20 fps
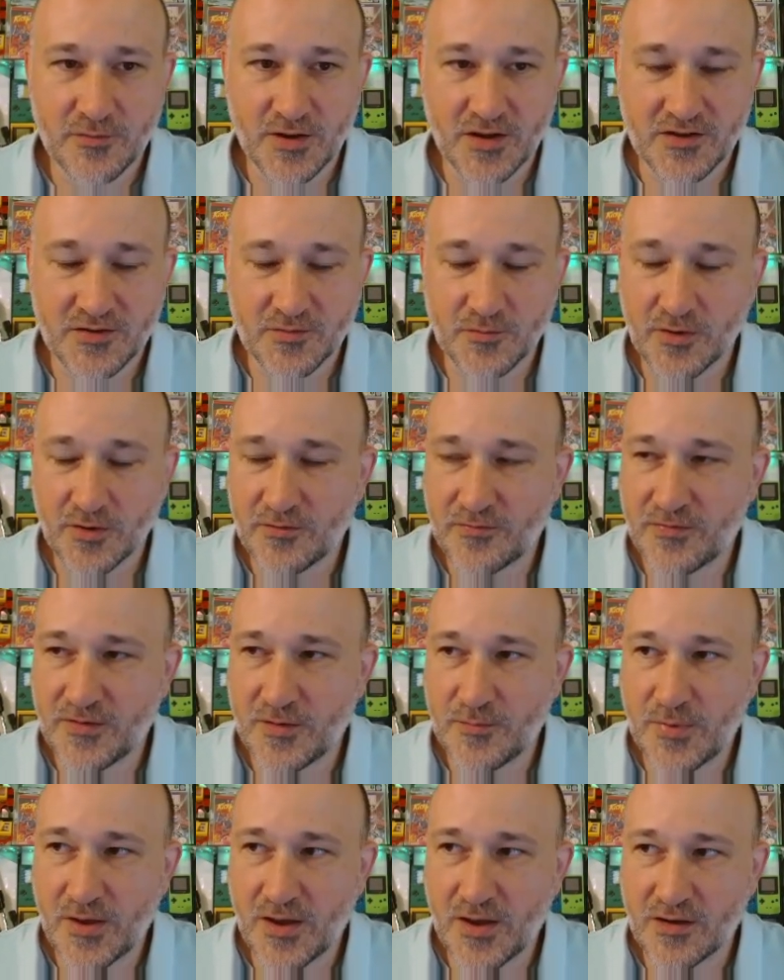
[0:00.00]
We got some great
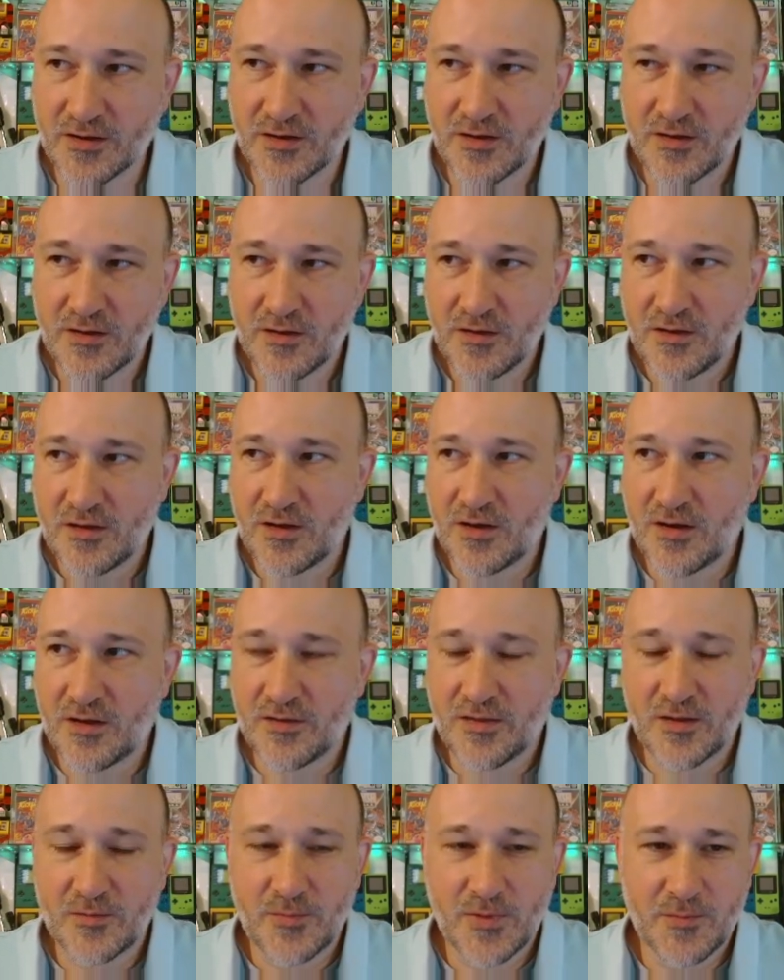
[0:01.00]
feedback
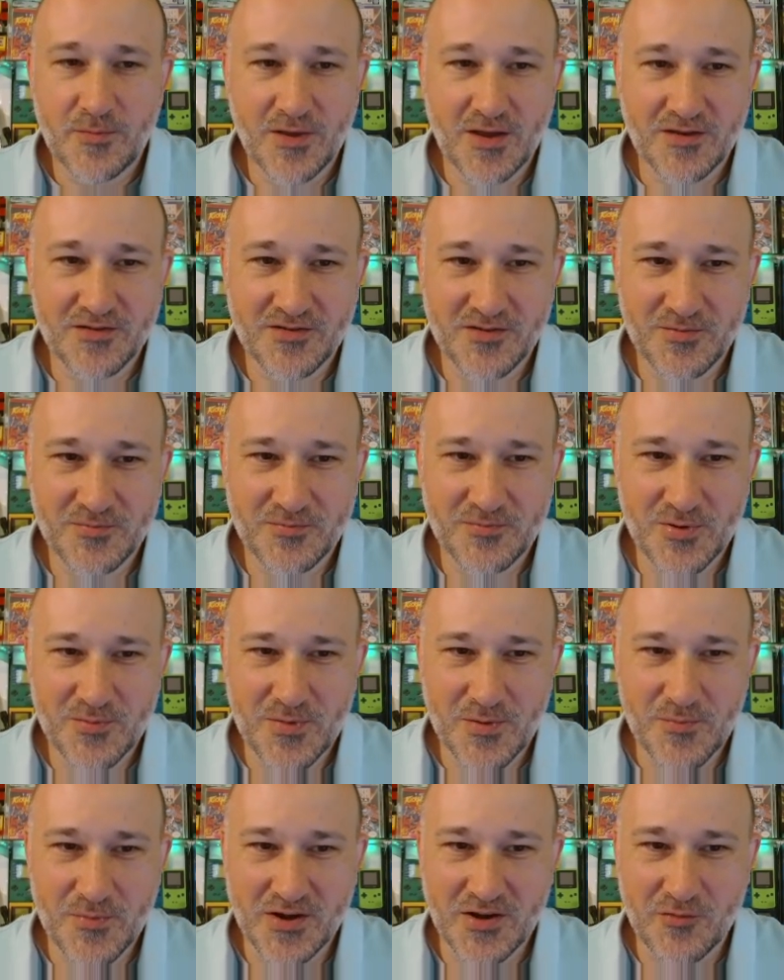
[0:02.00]
that maybe I should put
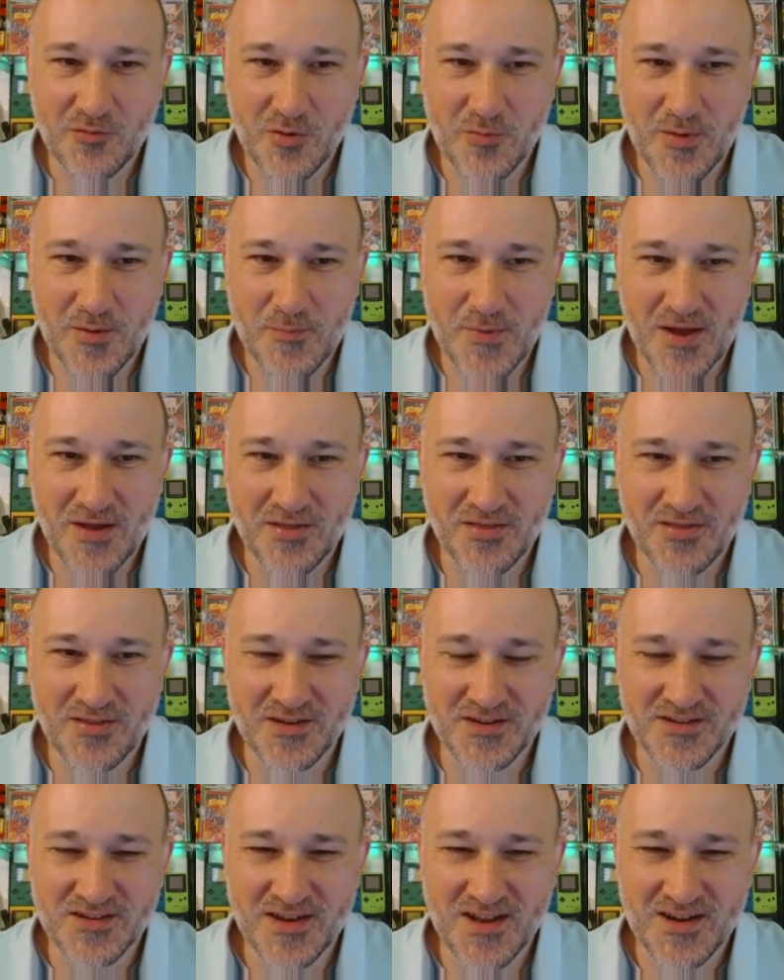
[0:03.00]
my money where my mouth
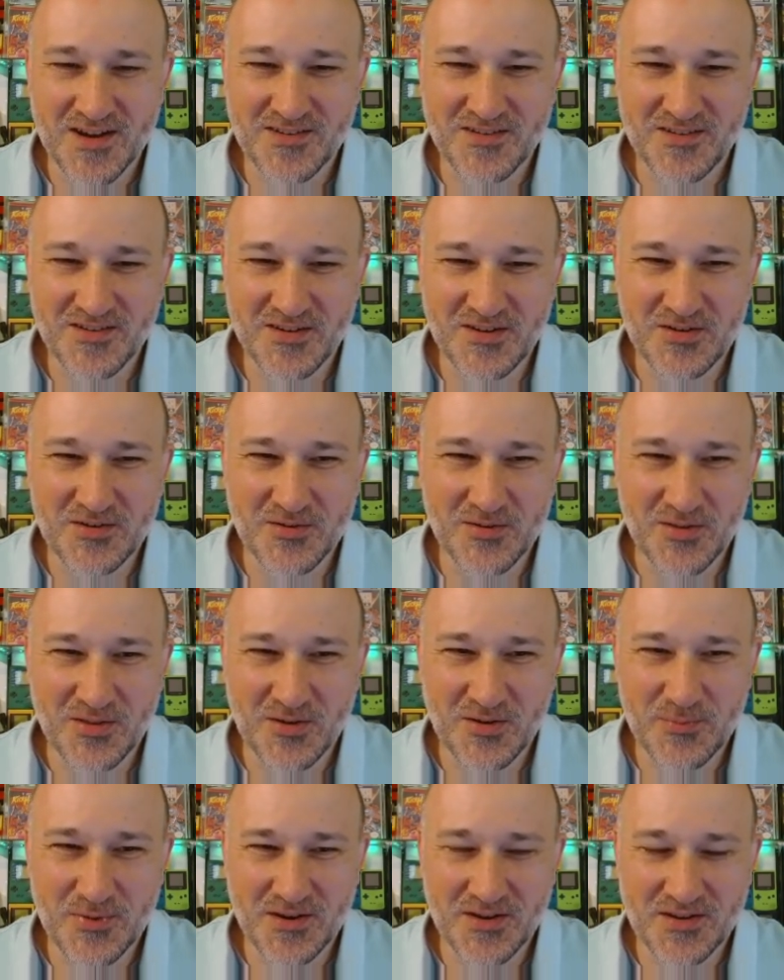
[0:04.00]
is and actually do a
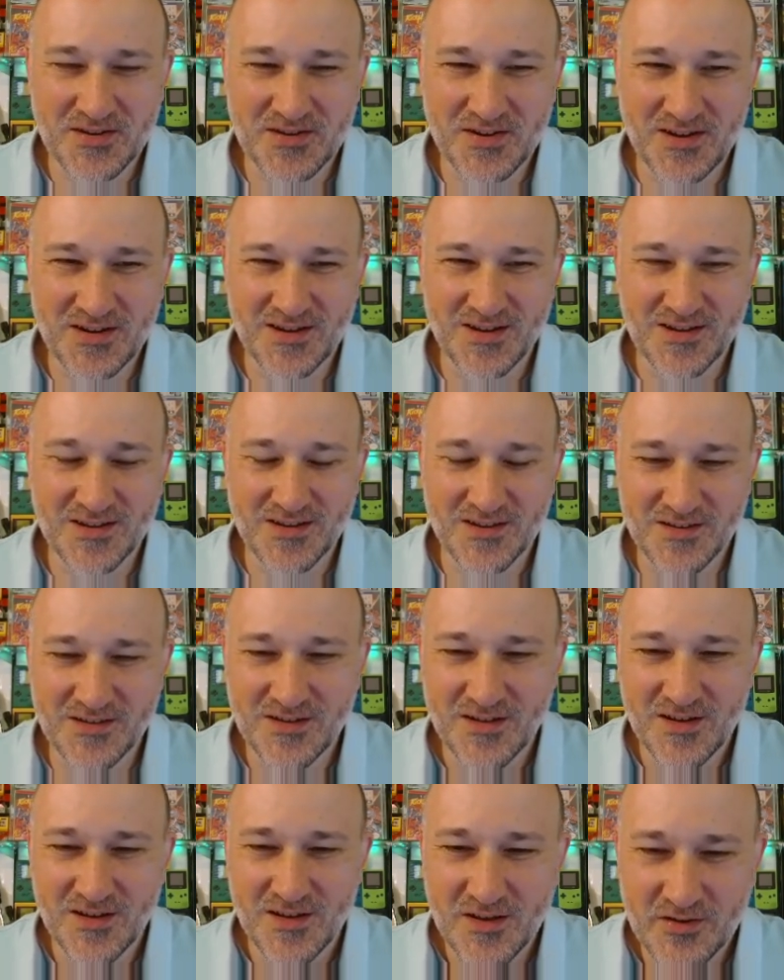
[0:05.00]
little bit of citing and
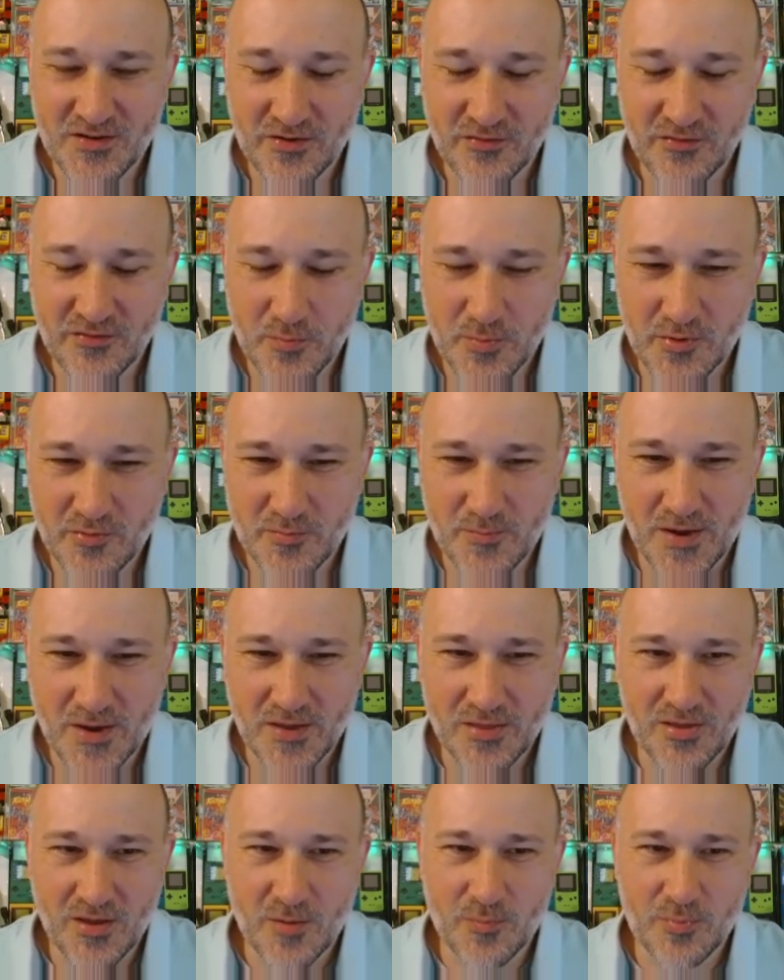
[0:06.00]
show everybody what
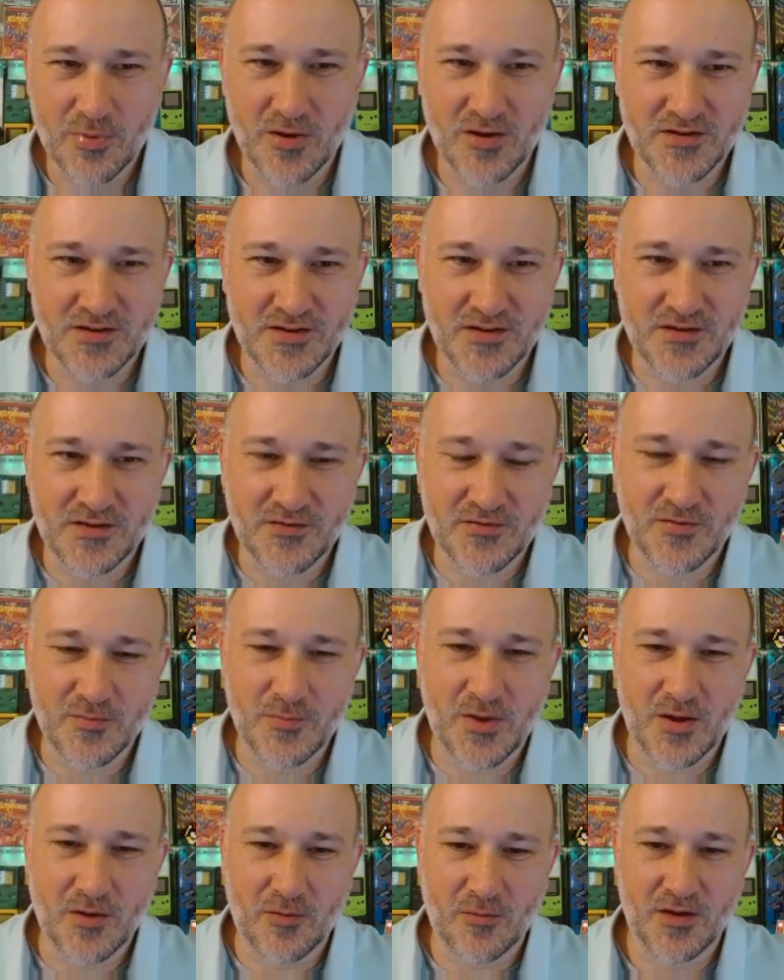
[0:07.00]
my thought process is for
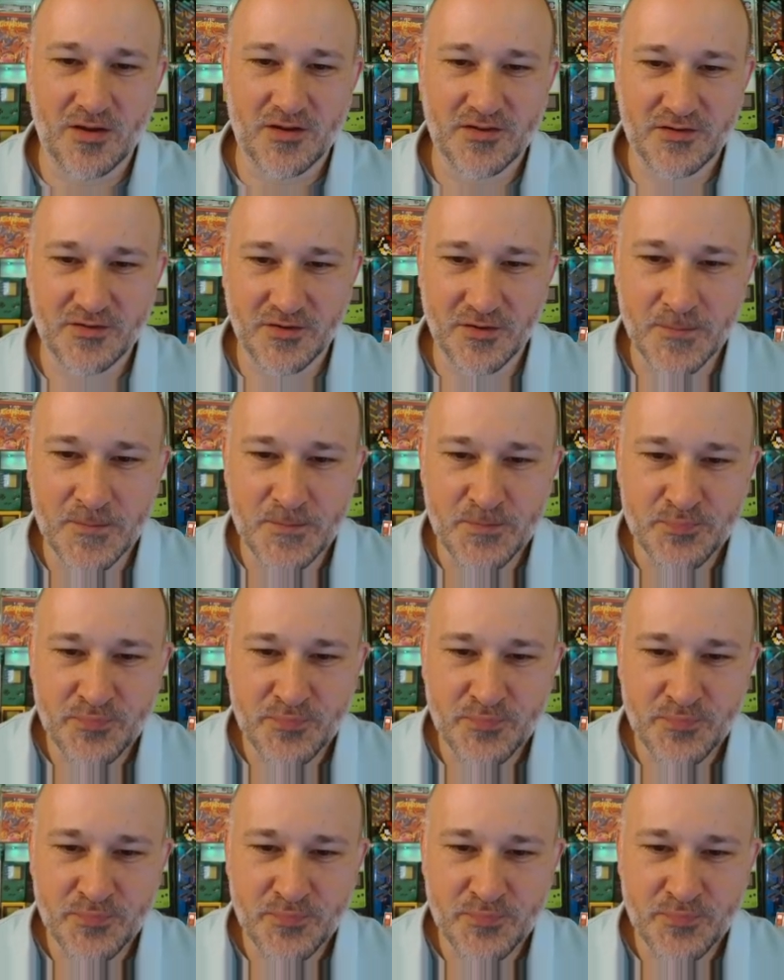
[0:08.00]
my roster.